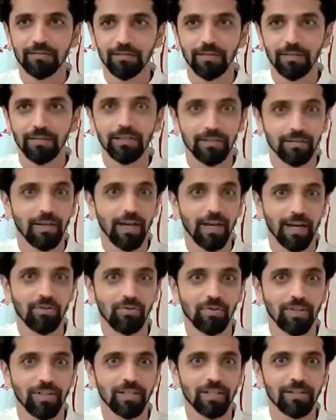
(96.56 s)
is
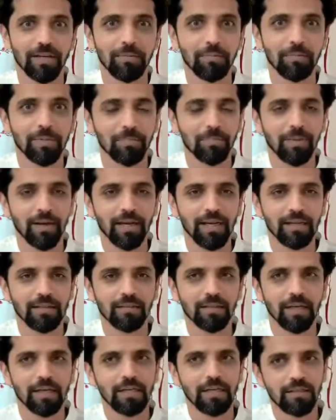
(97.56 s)
actually a creeper
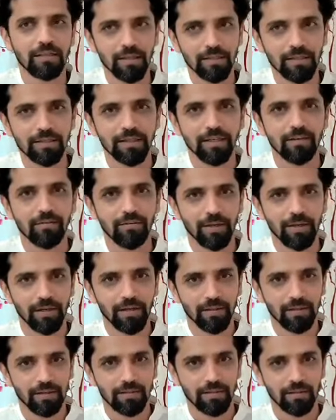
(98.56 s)
plant. And it does
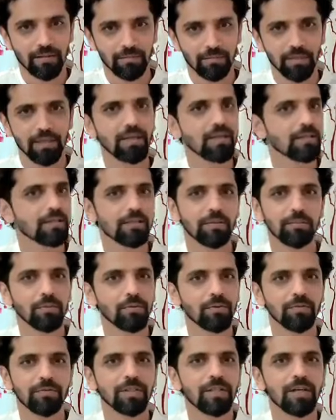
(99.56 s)
require a tremendous
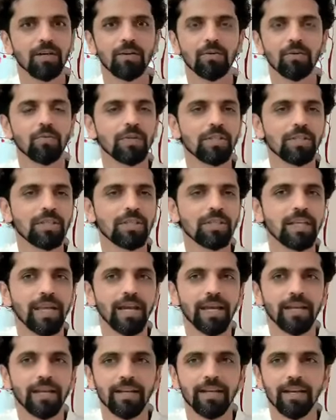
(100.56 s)
support without which it
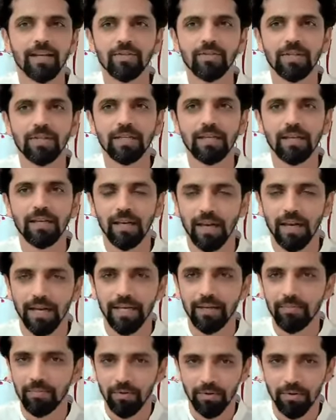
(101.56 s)
can't actually
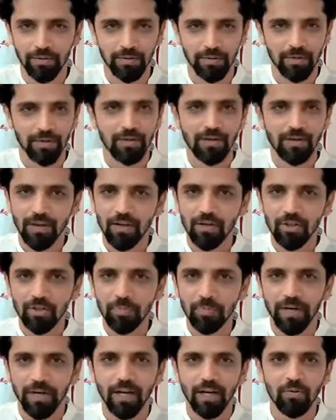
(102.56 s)
climb or
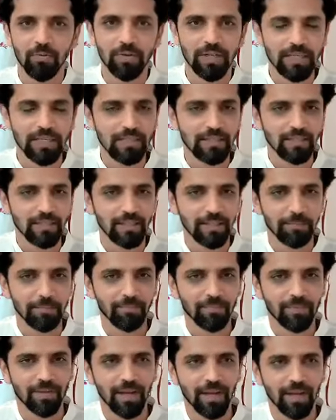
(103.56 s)
spread out easily.
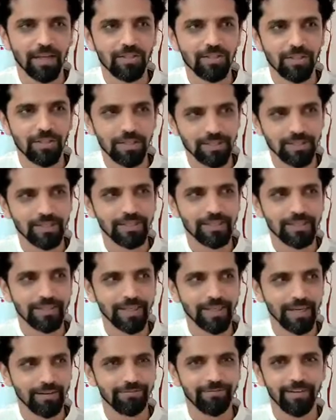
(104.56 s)
And she said,
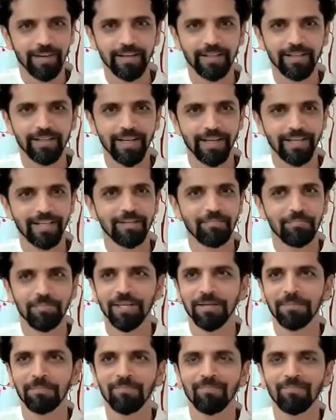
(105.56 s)
I find that in me,